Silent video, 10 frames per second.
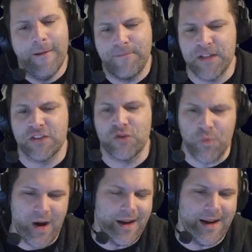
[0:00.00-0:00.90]
this is
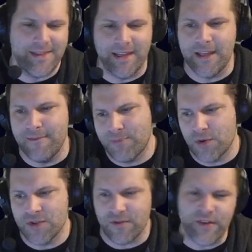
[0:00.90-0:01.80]
why I think it
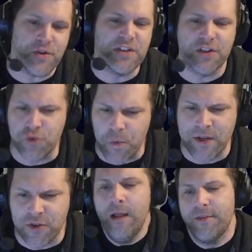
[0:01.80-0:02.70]
burns are very
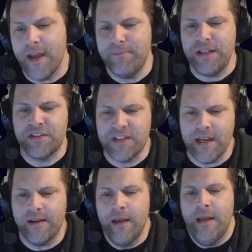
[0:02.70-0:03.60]
situational. That being
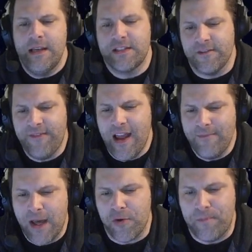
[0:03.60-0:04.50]
said, it's a
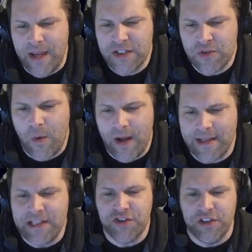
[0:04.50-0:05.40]
5-model base squad.
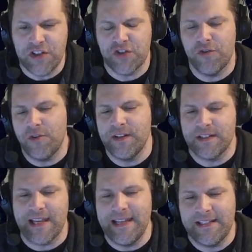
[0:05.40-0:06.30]
Each additional
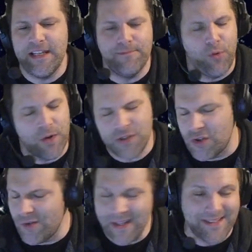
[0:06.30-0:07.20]
is 18 points. You
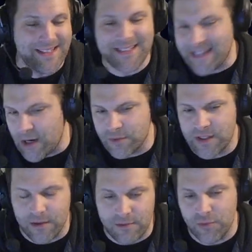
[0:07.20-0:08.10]
don't get discounts
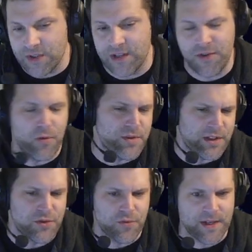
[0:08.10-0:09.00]
here, which I thought was
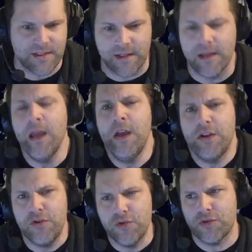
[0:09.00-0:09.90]
interesting.
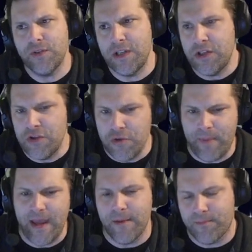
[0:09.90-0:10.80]
Usually you
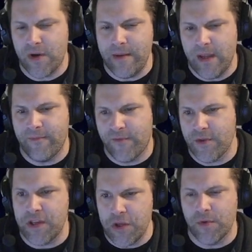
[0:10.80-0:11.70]
pay a premium for
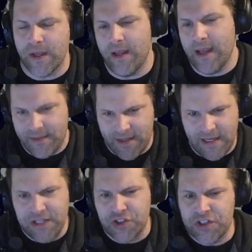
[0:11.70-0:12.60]
the unit and then
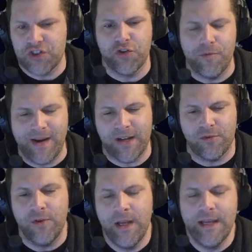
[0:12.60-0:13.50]
each additional
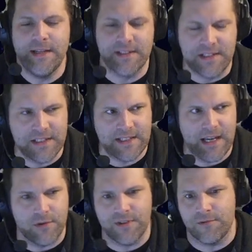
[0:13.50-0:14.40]
model is
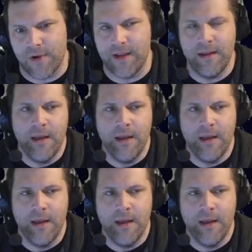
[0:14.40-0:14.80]
discounted, right?